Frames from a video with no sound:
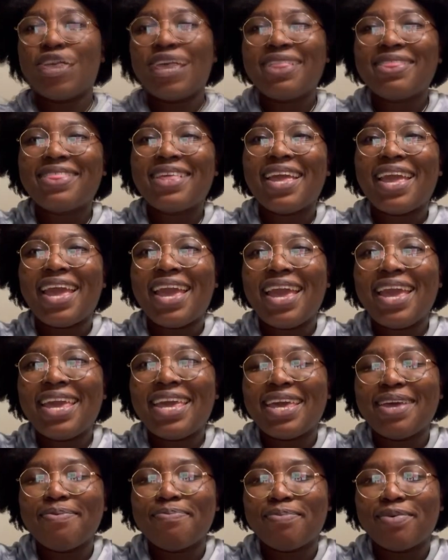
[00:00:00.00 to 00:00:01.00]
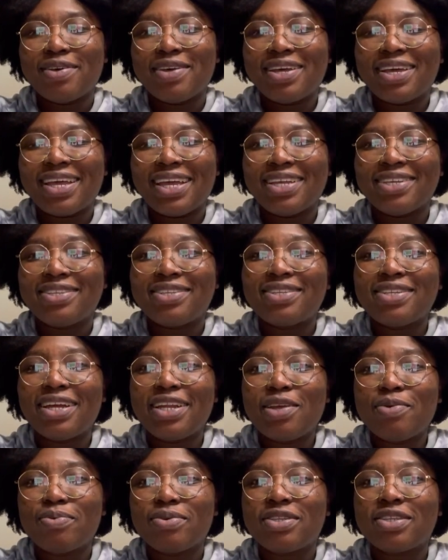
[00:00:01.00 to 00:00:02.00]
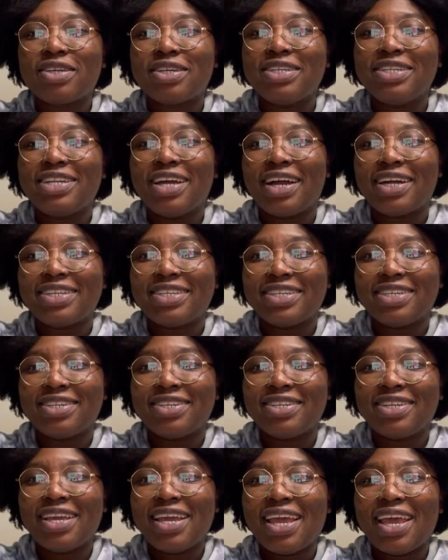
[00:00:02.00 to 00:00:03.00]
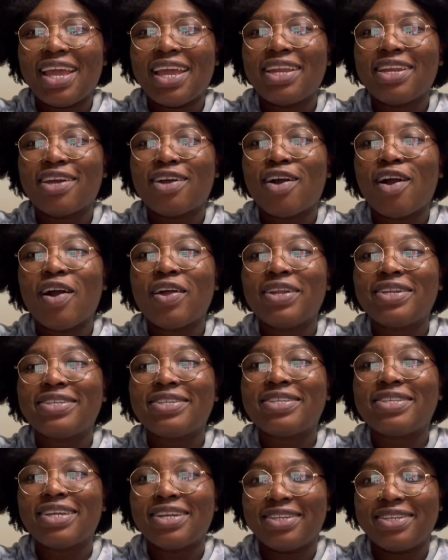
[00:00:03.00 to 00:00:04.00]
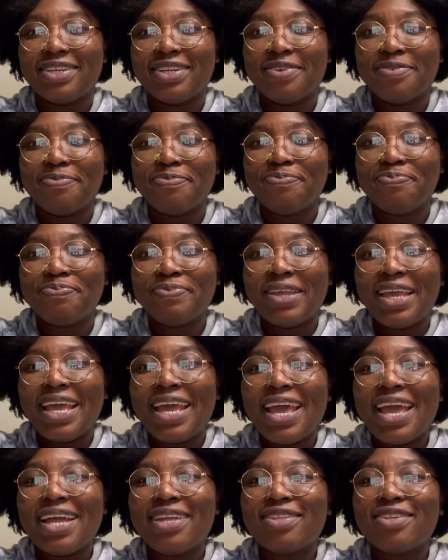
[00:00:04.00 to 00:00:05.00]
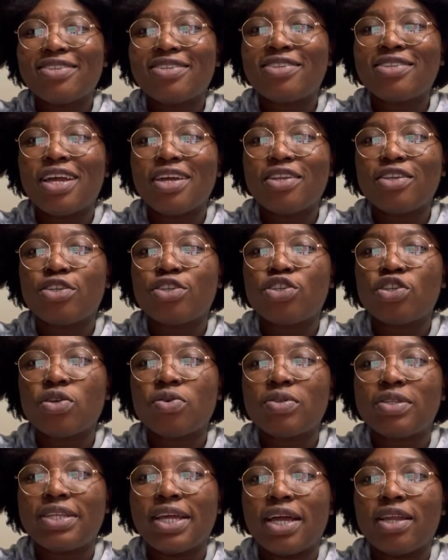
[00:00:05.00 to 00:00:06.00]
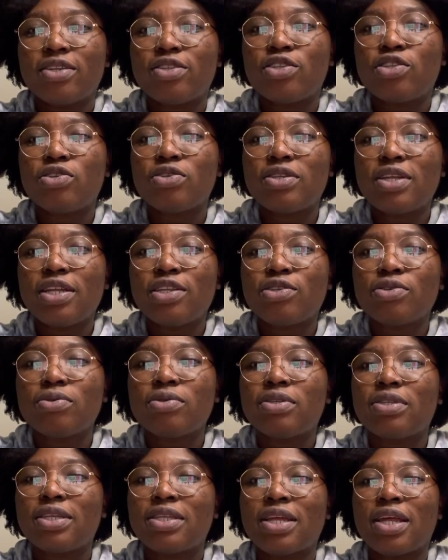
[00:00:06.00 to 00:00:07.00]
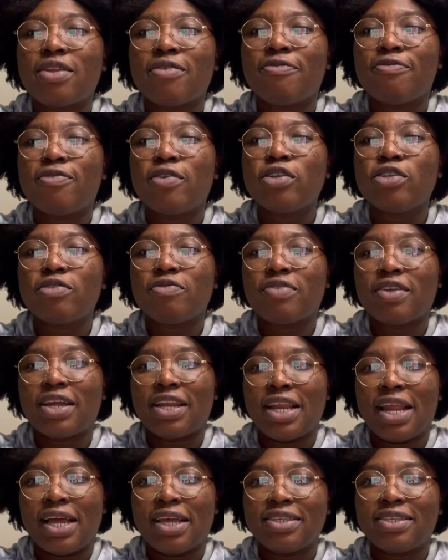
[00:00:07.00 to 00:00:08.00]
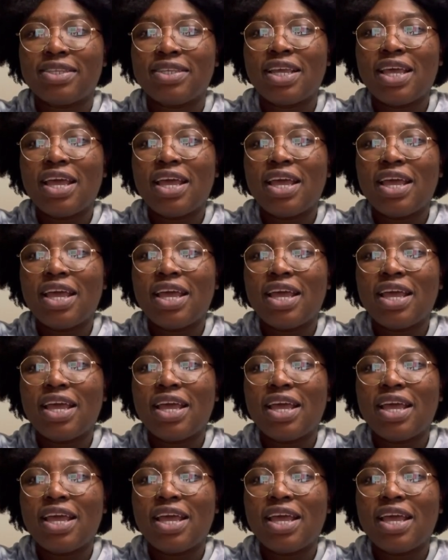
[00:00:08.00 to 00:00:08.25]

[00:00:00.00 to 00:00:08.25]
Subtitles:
In the A Game book, a study was conducted in a college setting, and the study showed that students who sit at the front of the class